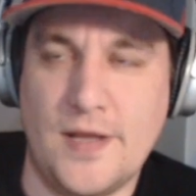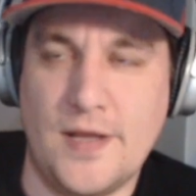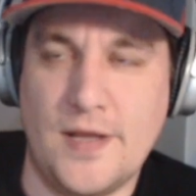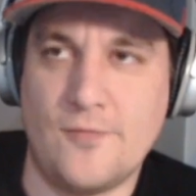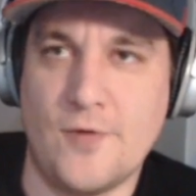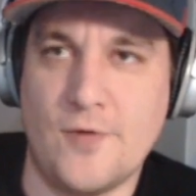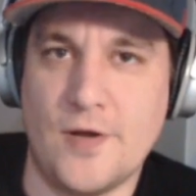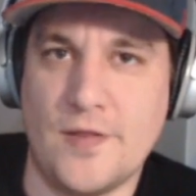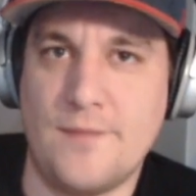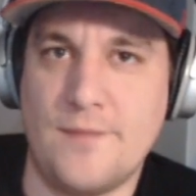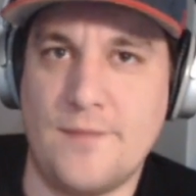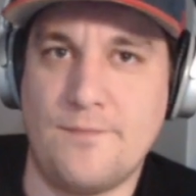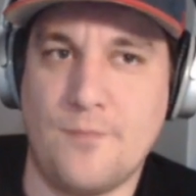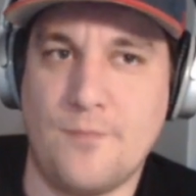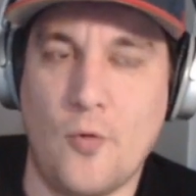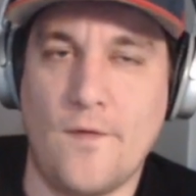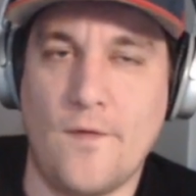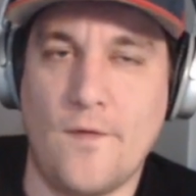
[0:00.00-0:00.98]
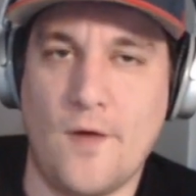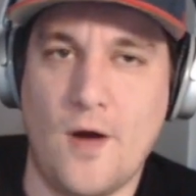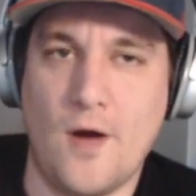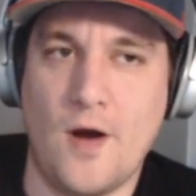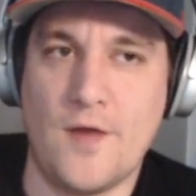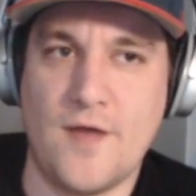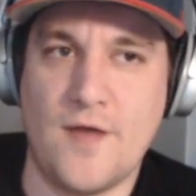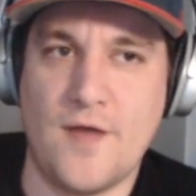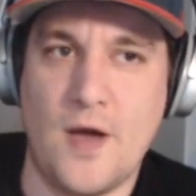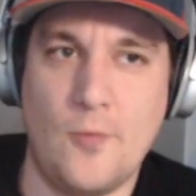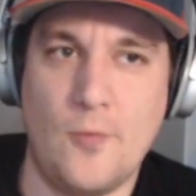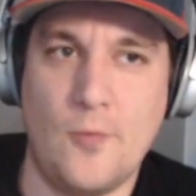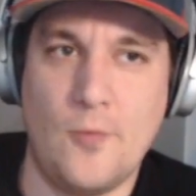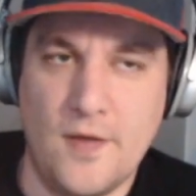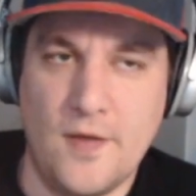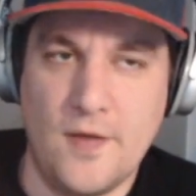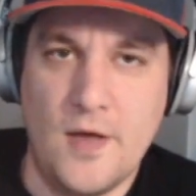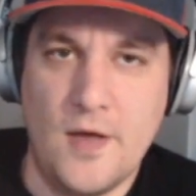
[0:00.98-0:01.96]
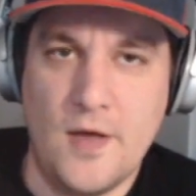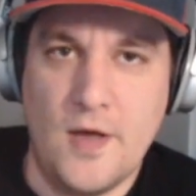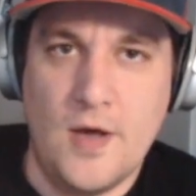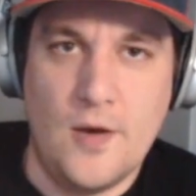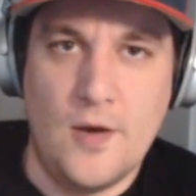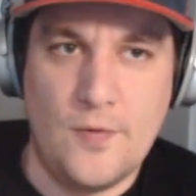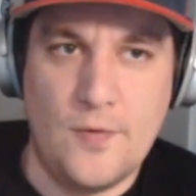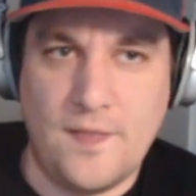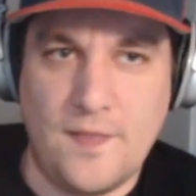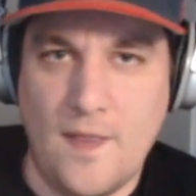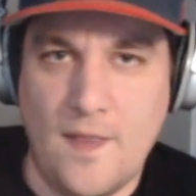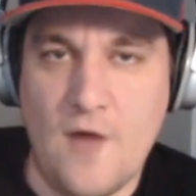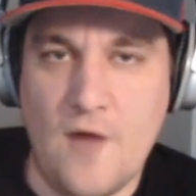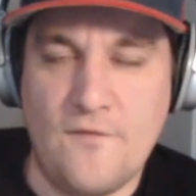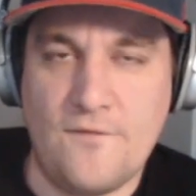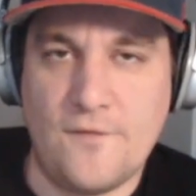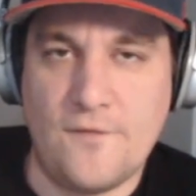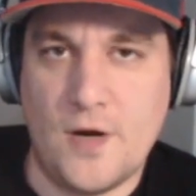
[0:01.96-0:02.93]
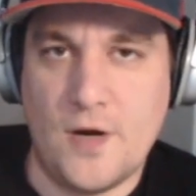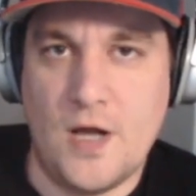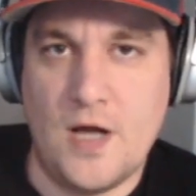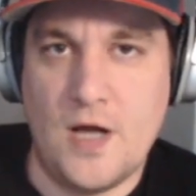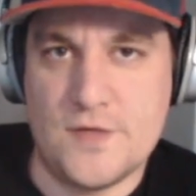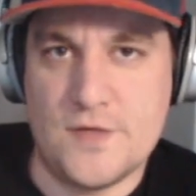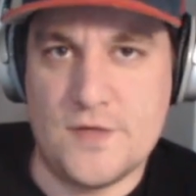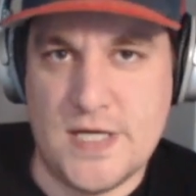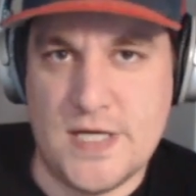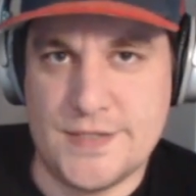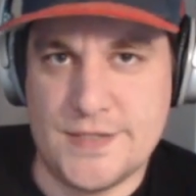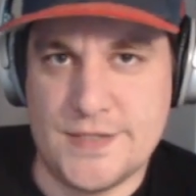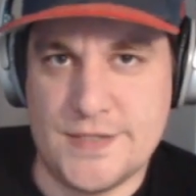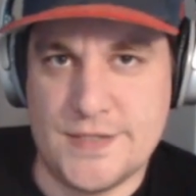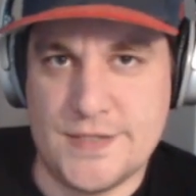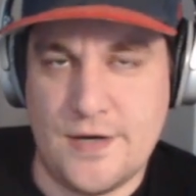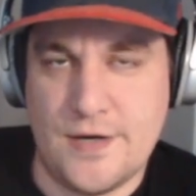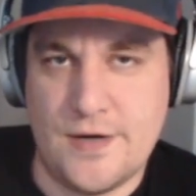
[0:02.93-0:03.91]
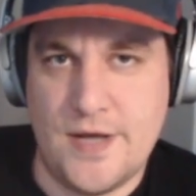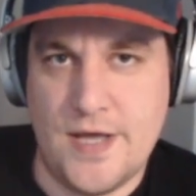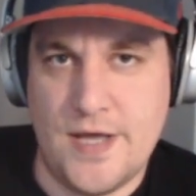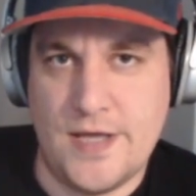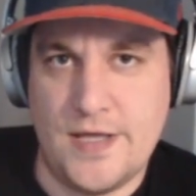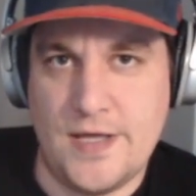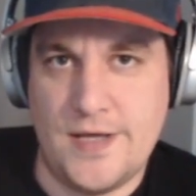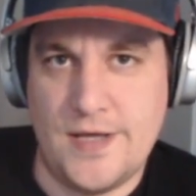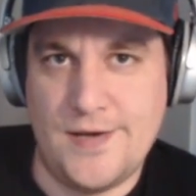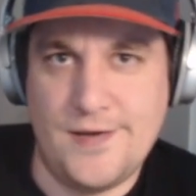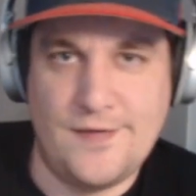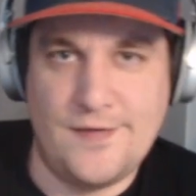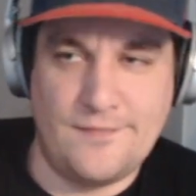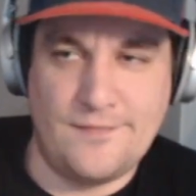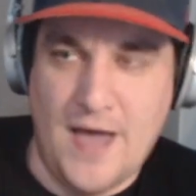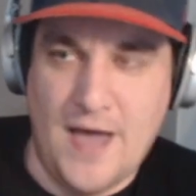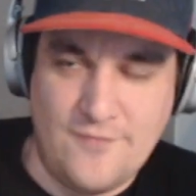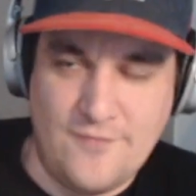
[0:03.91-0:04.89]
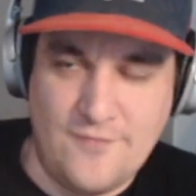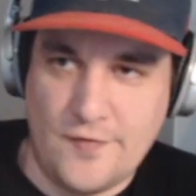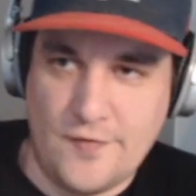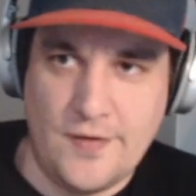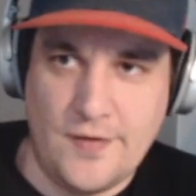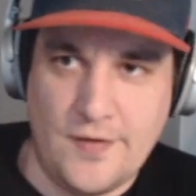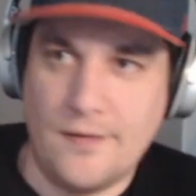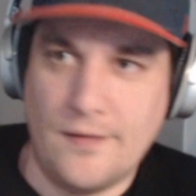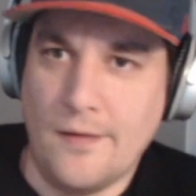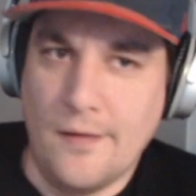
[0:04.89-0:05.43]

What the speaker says: really pouring their hearts out with love for Dante Scarnecchia, and it's obviously